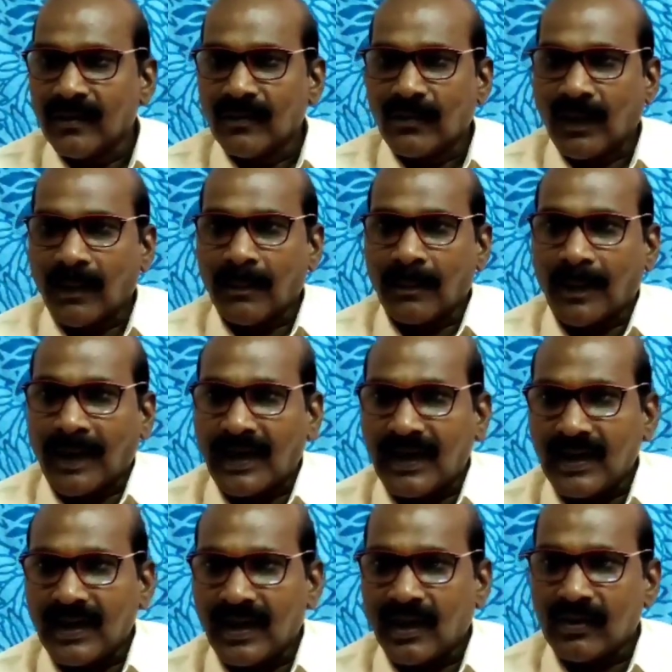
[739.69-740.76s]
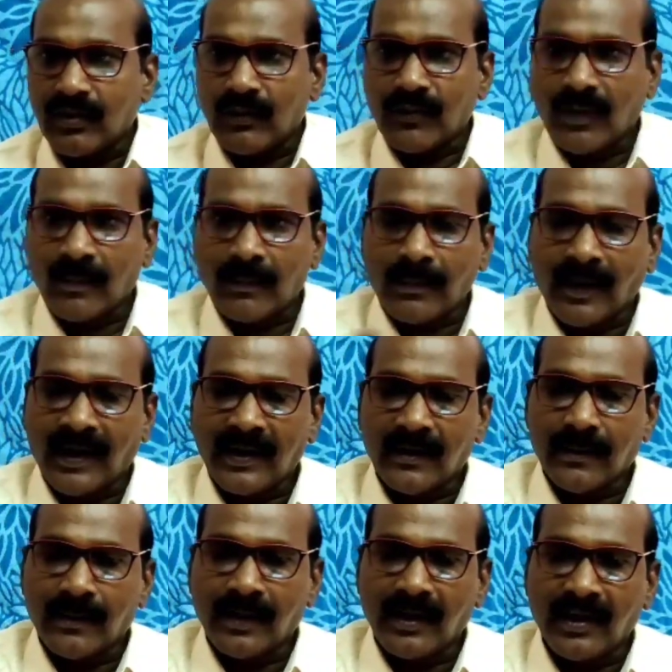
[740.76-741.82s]
From point A to from
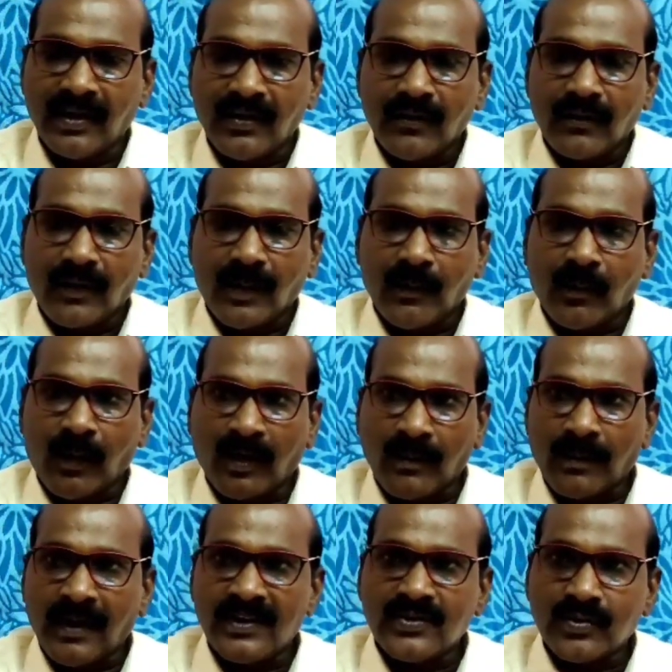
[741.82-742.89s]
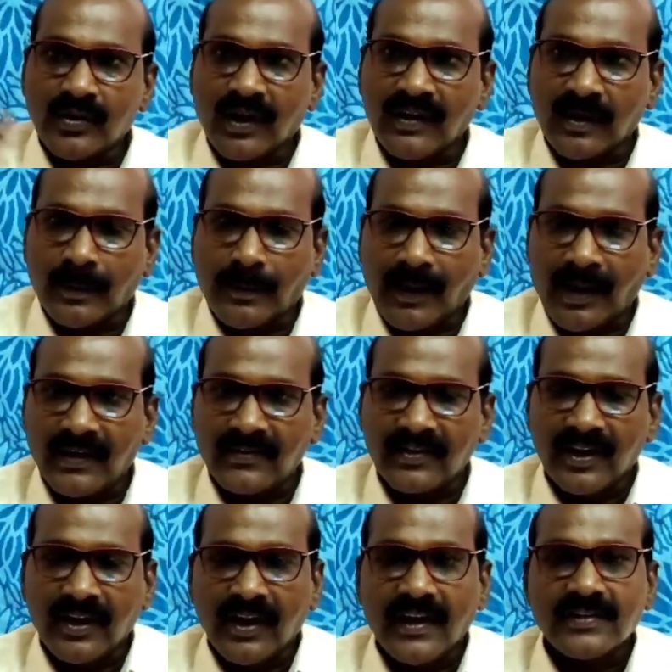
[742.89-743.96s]
point B, from one place to the other
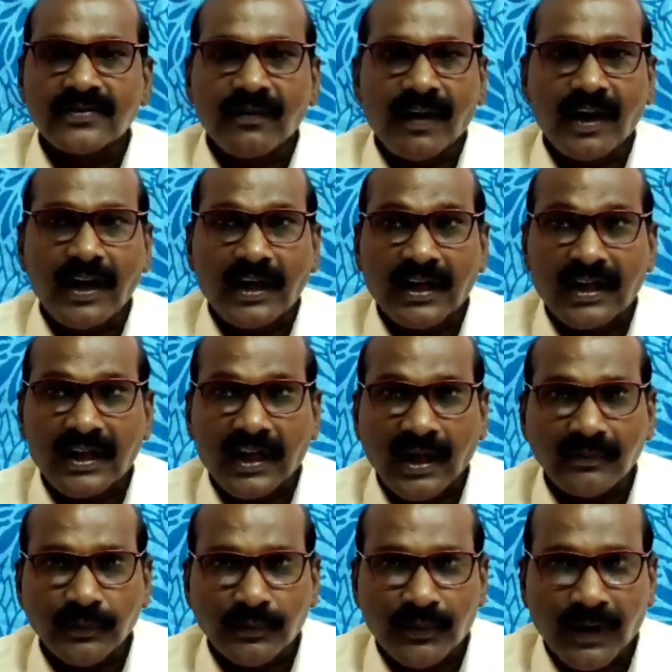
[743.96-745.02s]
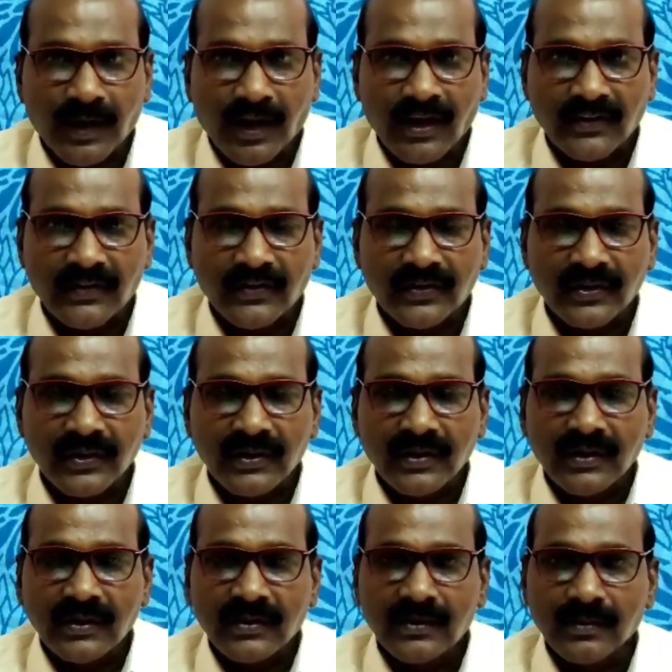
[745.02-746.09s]
place, it's very tough for us
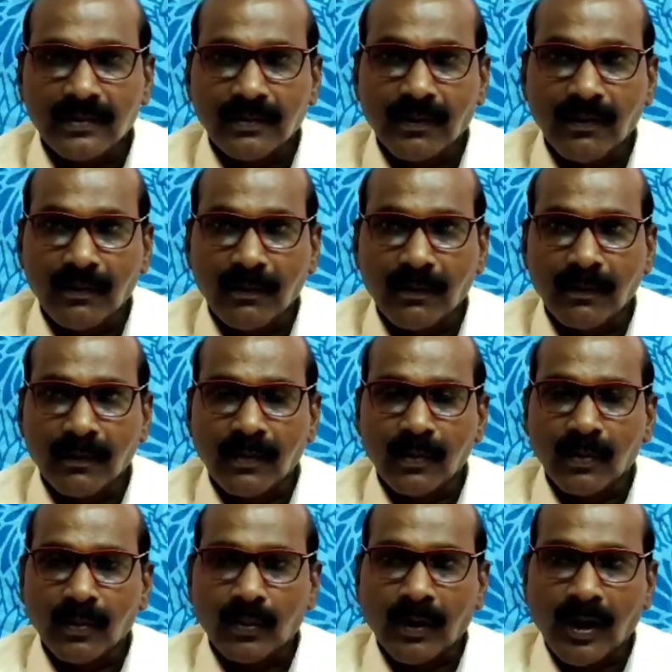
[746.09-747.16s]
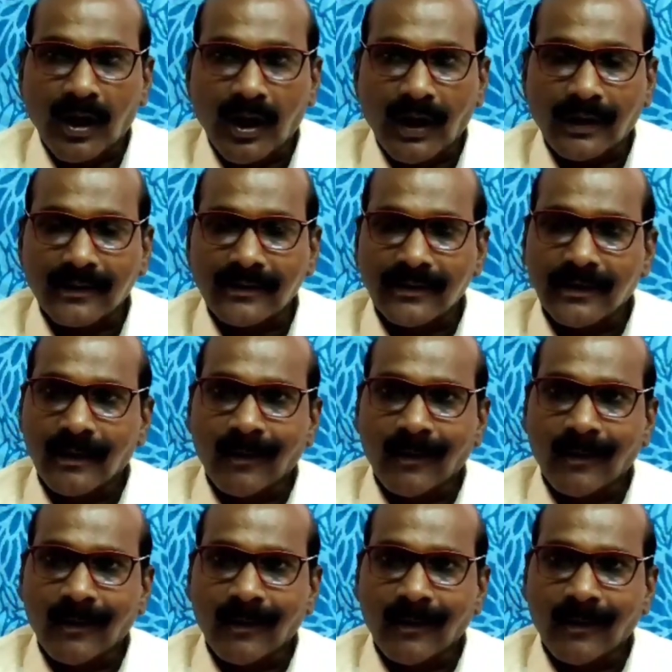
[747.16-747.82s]
to move, walk,